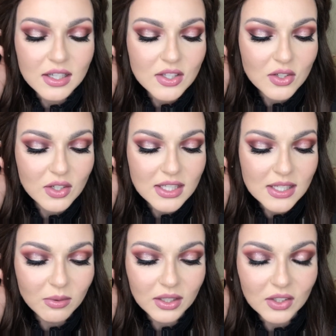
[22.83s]
so you can
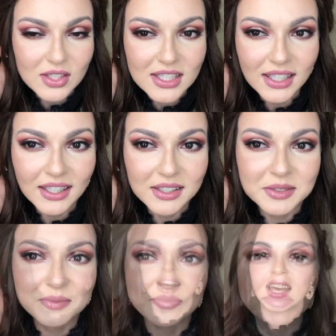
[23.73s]
see what it looks like.
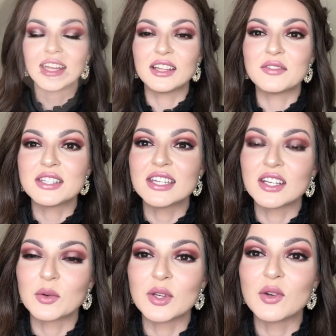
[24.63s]
I'd love to
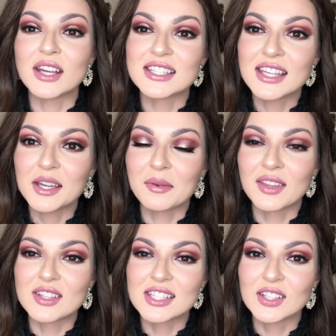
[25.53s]
hear what you guys think
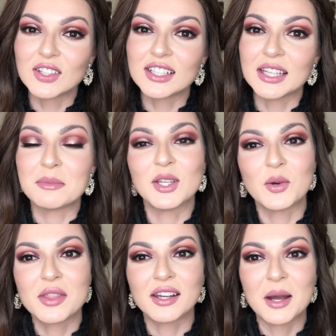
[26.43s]
about this look. Let me know
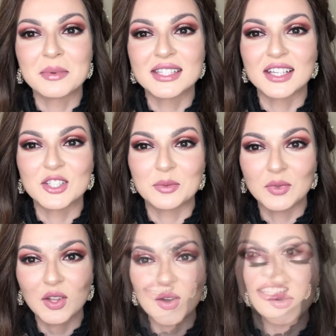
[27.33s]
in the comment section
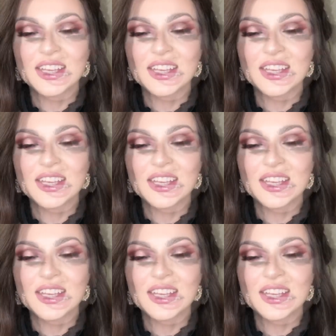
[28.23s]
below.